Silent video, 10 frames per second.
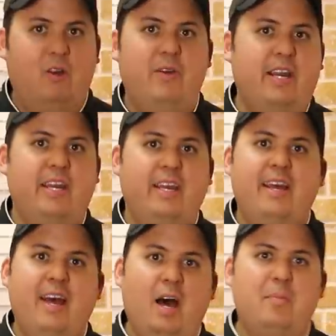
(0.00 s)
already
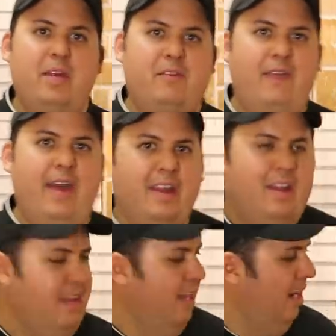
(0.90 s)
a big fan.
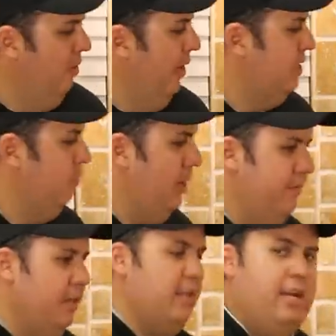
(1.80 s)
All right, so what
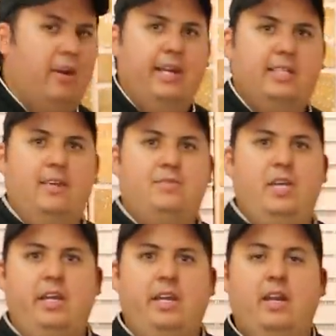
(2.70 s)
I've done here is I've
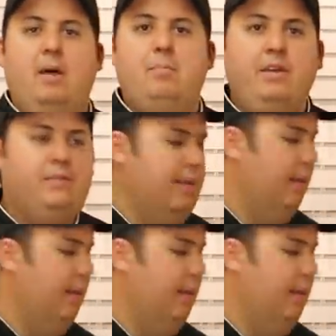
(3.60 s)
taken a beef